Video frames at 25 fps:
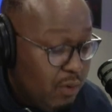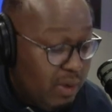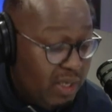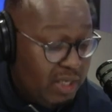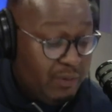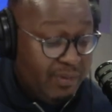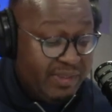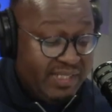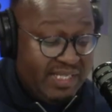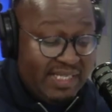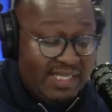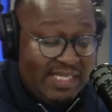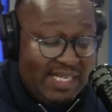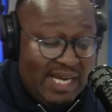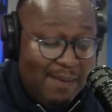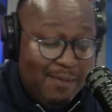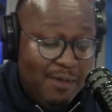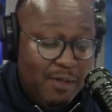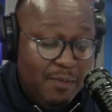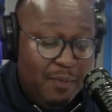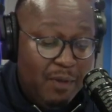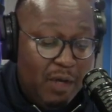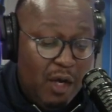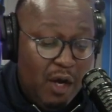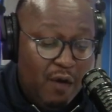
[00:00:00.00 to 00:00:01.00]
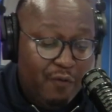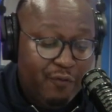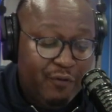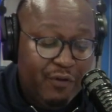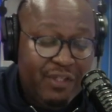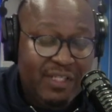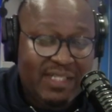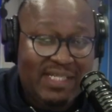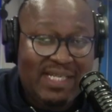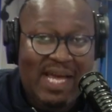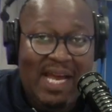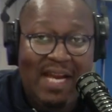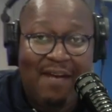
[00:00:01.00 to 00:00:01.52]
Well, it was a double blow for
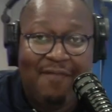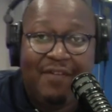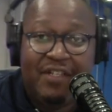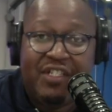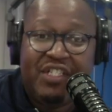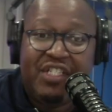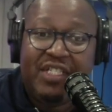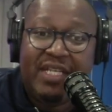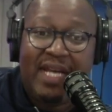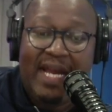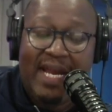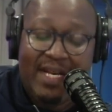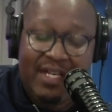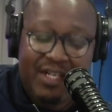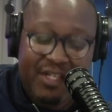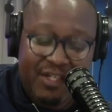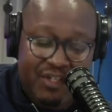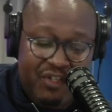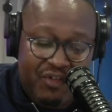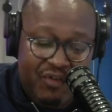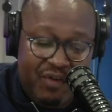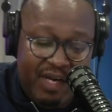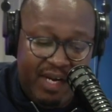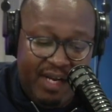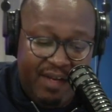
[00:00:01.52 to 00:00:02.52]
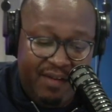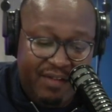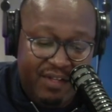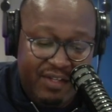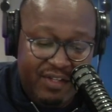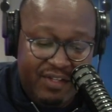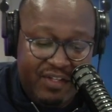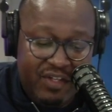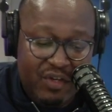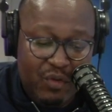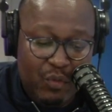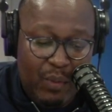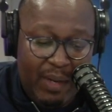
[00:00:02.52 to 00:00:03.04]
the television industry
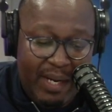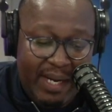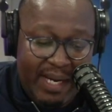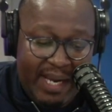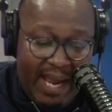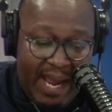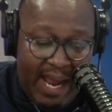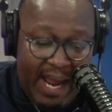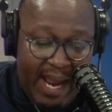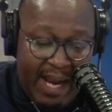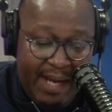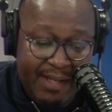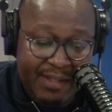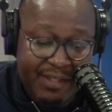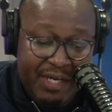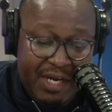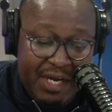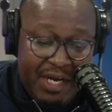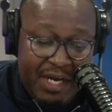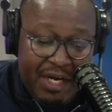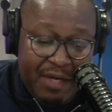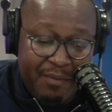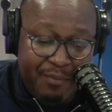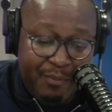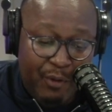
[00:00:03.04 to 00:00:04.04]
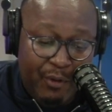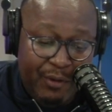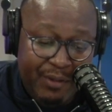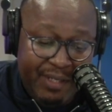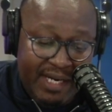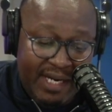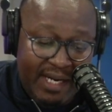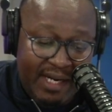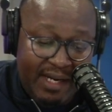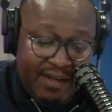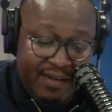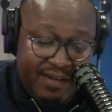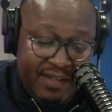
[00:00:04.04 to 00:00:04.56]
this weekend,
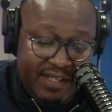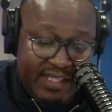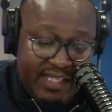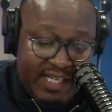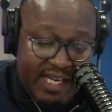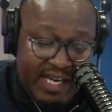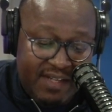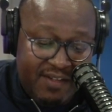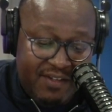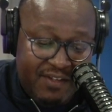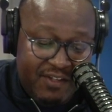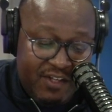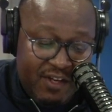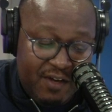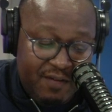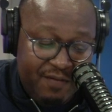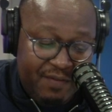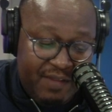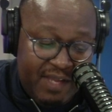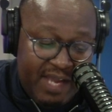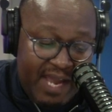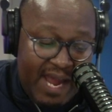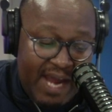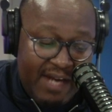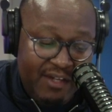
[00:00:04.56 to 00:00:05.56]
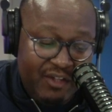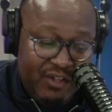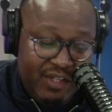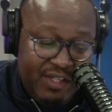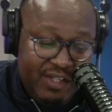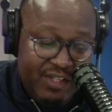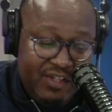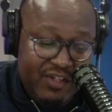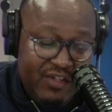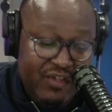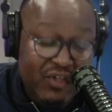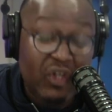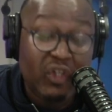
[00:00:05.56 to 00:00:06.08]
mourning the deaths of the
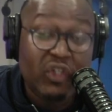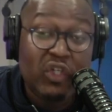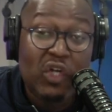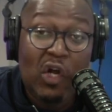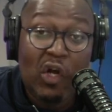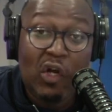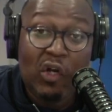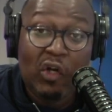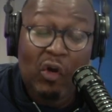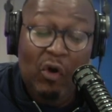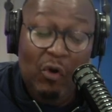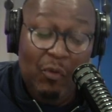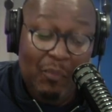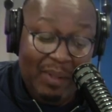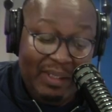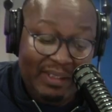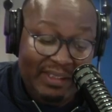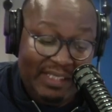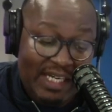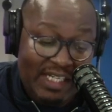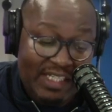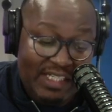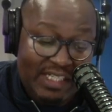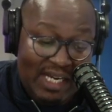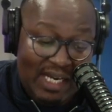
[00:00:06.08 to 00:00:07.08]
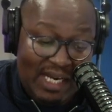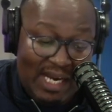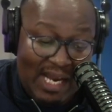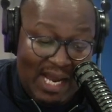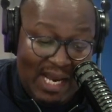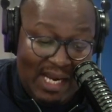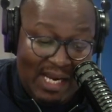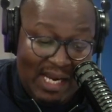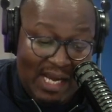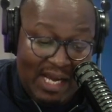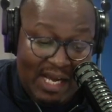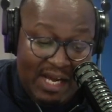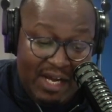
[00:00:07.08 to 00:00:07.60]
actress Noxolo
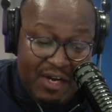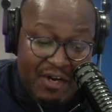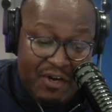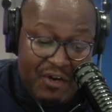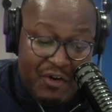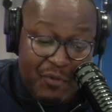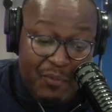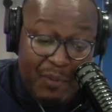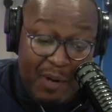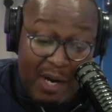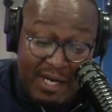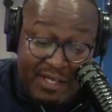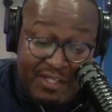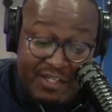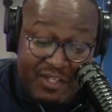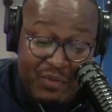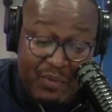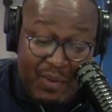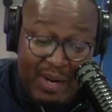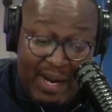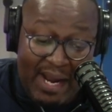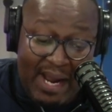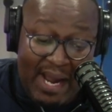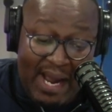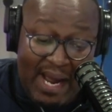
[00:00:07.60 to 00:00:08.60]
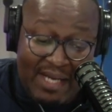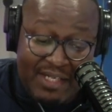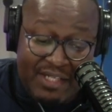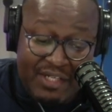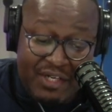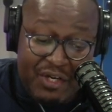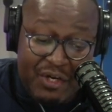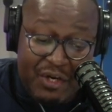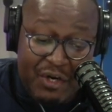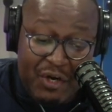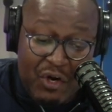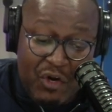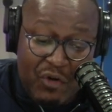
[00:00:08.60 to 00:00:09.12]
Maqashalala, who passed away at
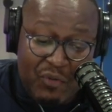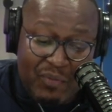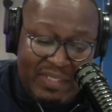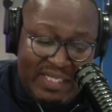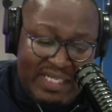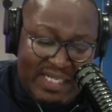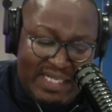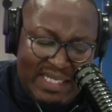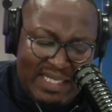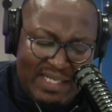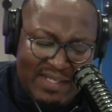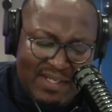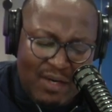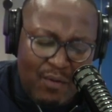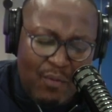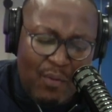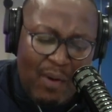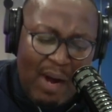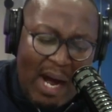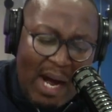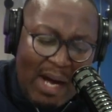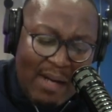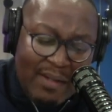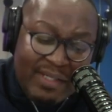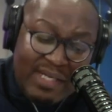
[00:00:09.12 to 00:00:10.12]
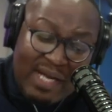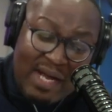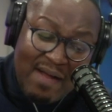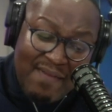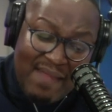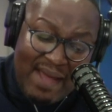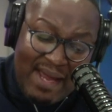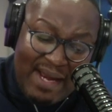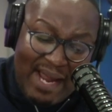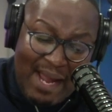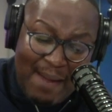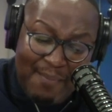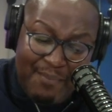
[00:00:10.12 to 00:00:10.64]
her home. Details around how
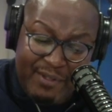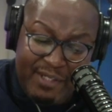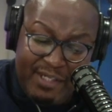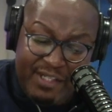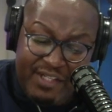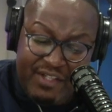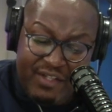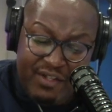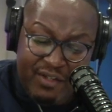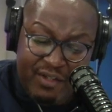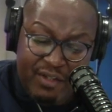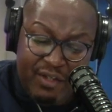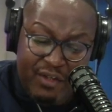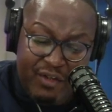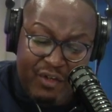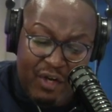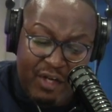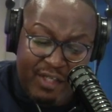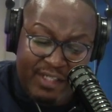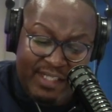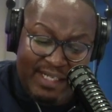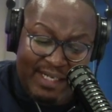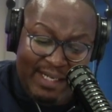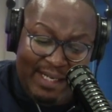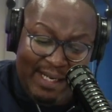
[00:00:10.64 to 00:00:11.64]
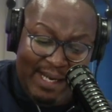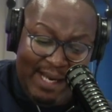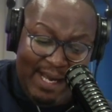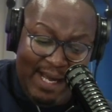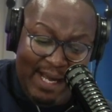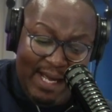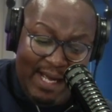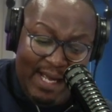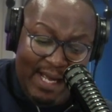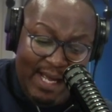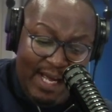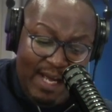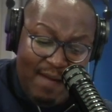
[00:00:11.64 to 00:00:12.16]
that happened are still not
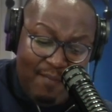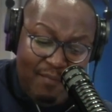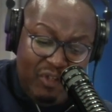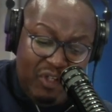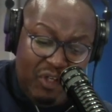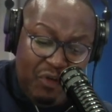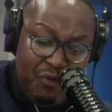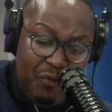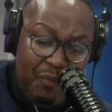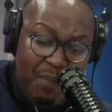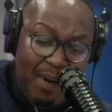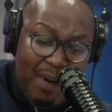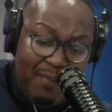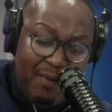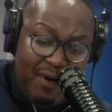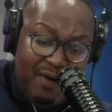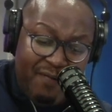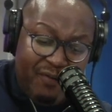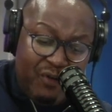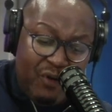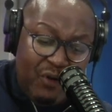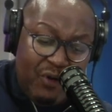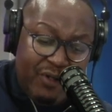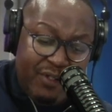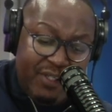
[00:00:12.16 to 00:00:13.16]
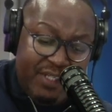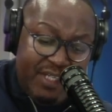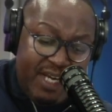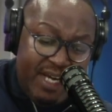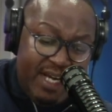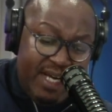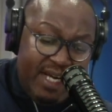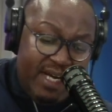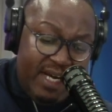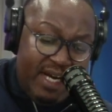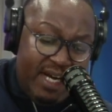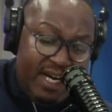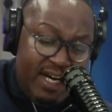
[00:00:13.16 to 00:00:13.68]
clear, but you'll remember, of course,
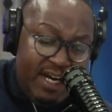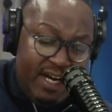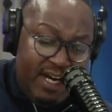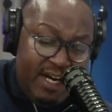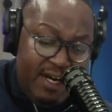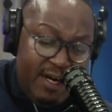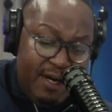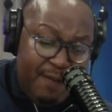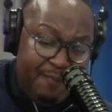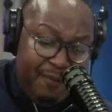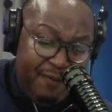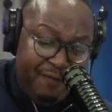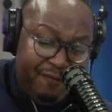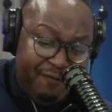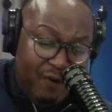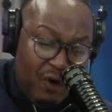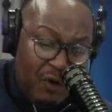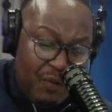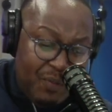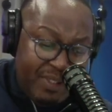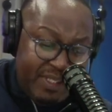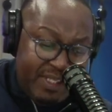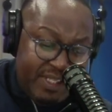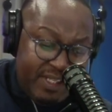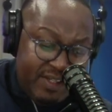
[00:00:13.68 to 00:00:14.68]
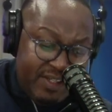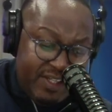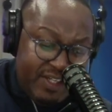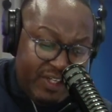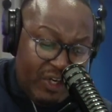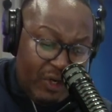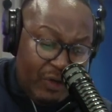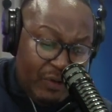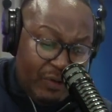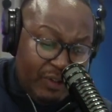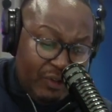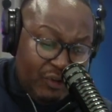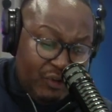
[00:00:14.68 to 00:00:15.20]
her performances in
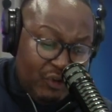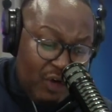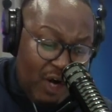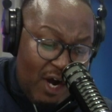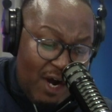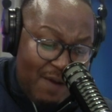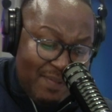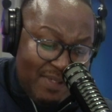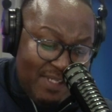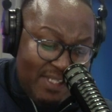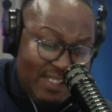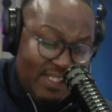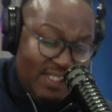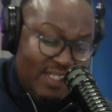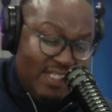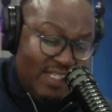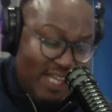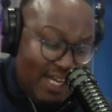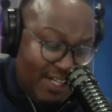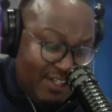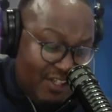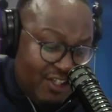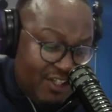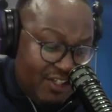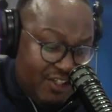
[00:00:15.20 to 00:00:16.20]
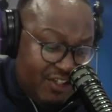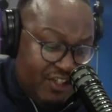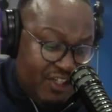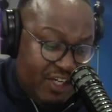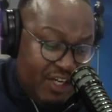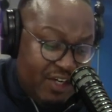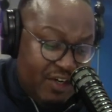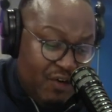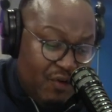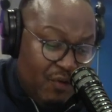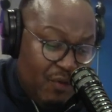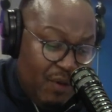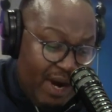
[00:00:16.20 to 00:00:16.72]
local dramas such as
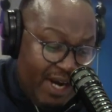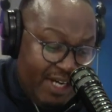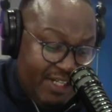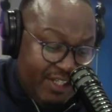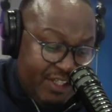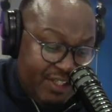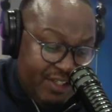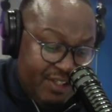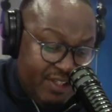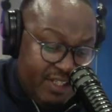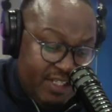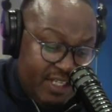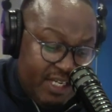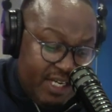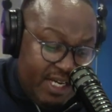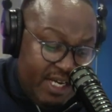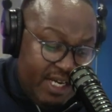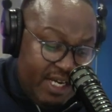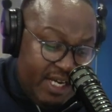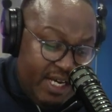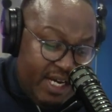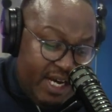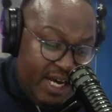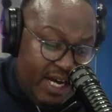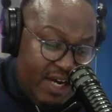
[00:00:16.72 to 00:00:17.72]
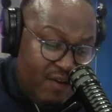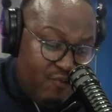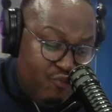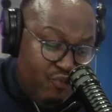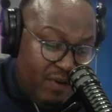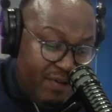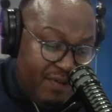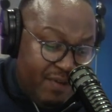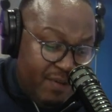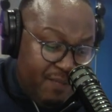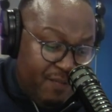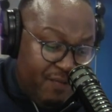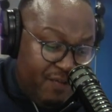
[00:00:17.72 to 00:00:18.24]
Generations,
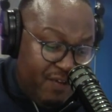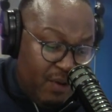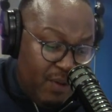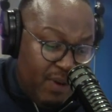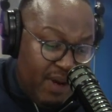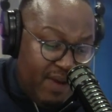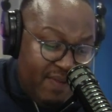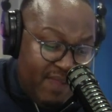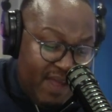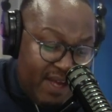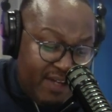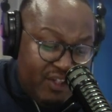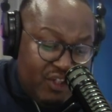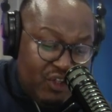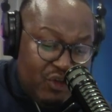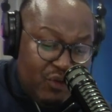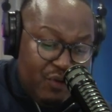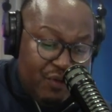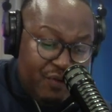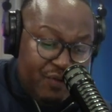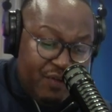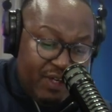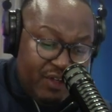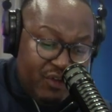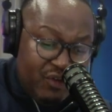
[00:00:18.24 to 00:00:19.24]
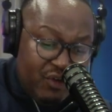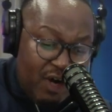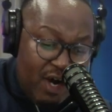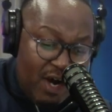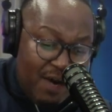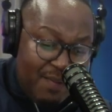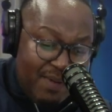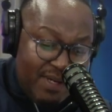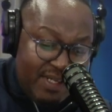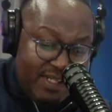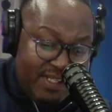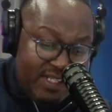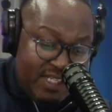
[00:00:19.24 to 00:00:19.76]
Rhythm View and That Youth
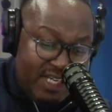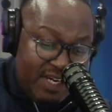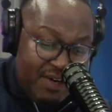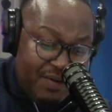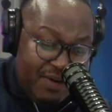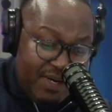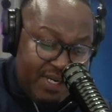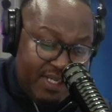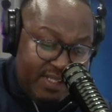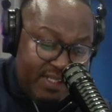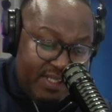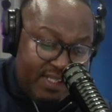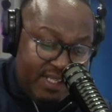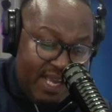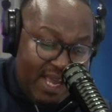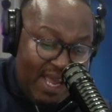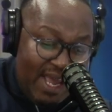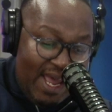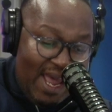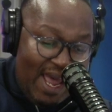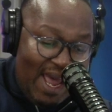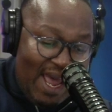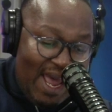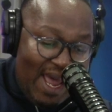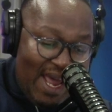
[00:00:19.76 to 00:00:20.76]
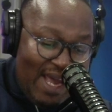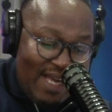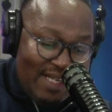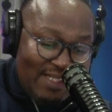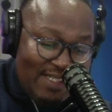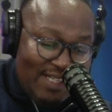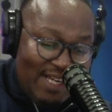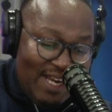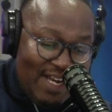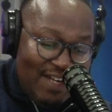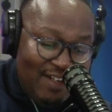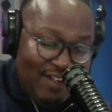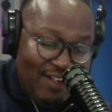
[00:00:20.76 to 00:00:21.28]
drama series,
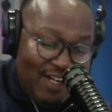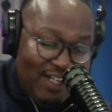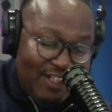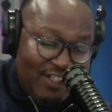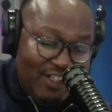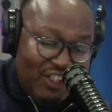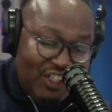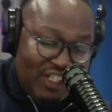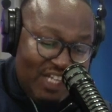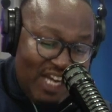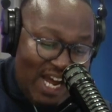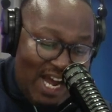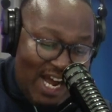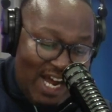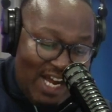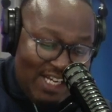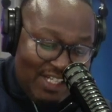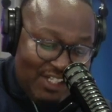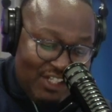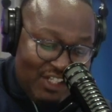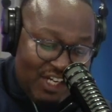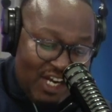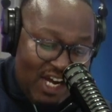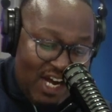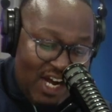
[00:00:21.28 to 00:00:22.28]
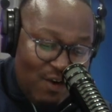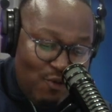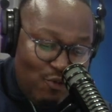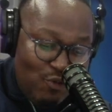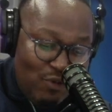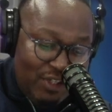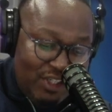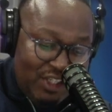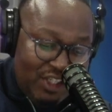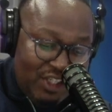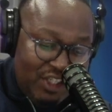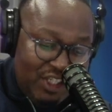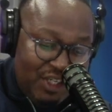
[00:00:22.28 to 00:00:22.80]
and in Cha Cha,
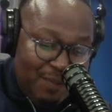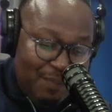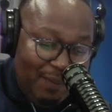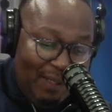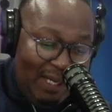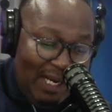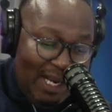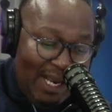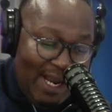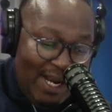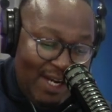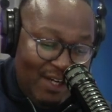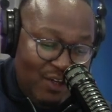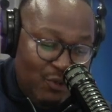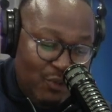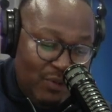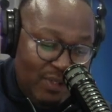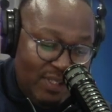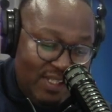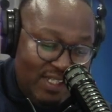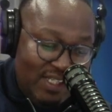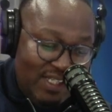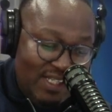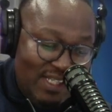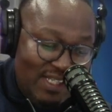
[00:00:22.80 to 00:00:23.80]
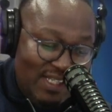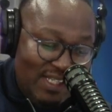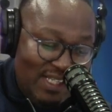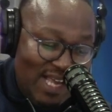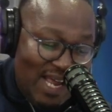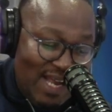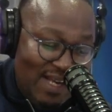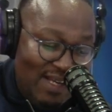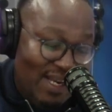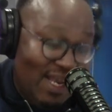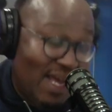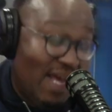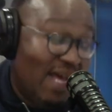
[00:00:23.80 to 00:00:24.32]
which she played with
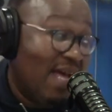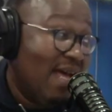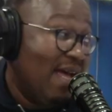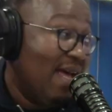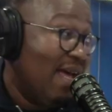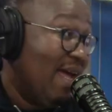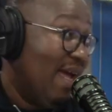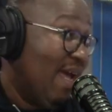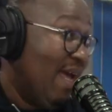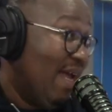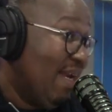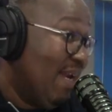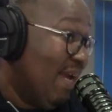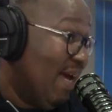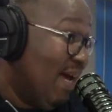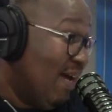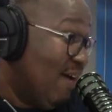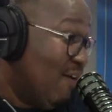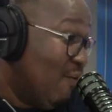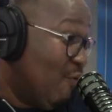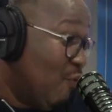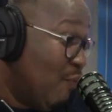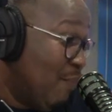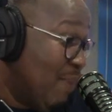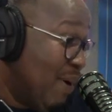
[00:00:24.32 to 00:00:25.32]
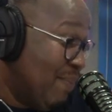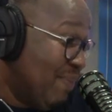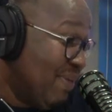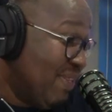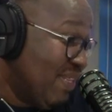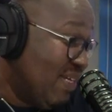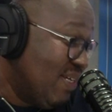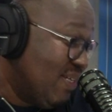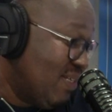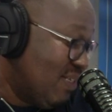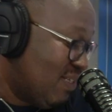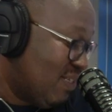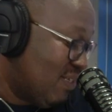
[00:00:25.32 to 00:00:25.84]
Sisanda Henna. Remember
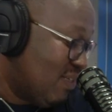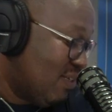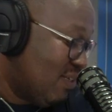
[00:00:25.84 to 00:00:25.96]
this?